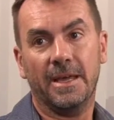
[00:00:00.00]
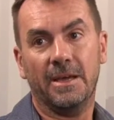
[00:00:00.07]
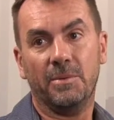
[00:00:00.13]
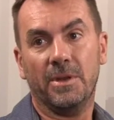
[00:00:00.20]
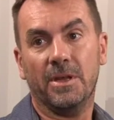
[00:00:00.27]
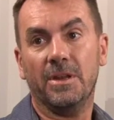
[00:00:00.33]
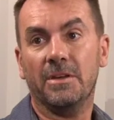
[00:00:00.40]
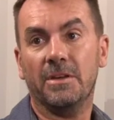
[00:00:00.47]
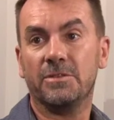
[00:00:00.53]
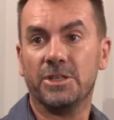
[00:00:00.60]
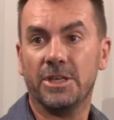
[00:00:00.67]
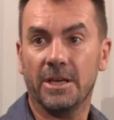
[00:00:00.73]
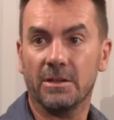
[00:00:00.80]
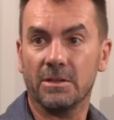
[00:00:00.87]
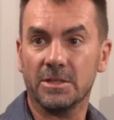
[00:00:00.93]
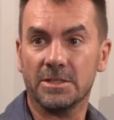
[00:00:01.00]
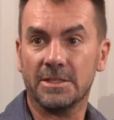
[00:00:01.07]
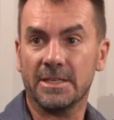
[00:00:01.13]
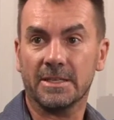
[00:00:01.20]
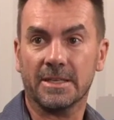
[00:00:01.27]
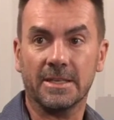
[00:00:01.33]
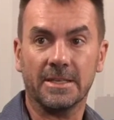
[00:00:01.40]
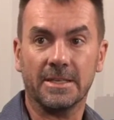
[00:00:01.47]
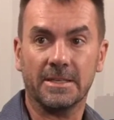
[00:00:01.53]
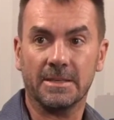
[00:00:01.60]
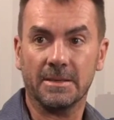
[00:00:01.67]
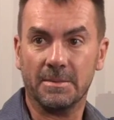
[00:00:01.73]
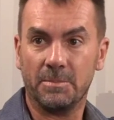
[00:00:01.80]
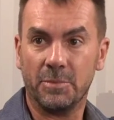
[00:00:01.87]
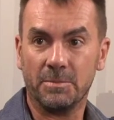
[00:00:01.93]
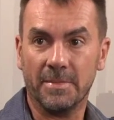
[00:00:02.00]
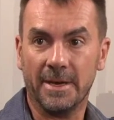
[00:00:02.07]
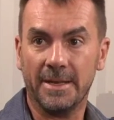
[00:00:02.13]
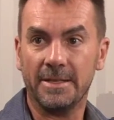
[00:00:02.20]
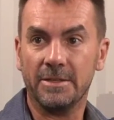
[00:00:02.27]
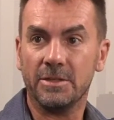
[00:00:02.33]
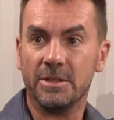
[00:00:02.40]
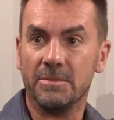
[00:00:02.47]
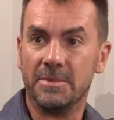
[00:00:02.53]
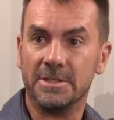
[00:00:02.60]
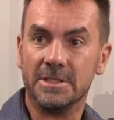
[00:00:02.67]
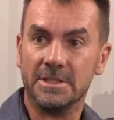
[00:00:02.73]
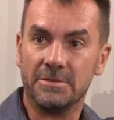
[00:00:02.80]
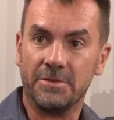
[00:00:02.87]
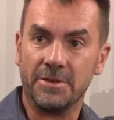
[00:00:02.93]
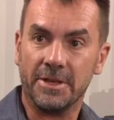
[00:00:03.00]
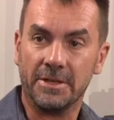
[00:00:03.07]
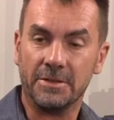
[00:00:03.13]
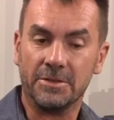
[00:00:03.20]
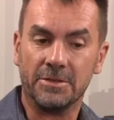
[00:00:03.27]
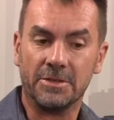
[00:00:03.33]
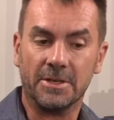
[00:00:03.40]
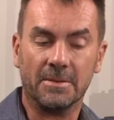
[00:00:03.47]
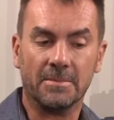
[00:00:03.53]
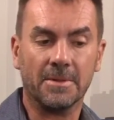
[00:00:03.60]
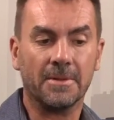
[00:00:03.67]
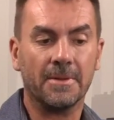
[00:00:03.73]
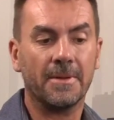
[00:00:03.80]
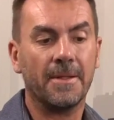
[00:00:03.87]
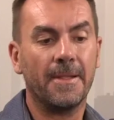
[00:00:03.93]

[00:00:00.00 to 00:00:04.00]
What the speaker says: We don't have shareholders that can put money into the business if you get into trouble.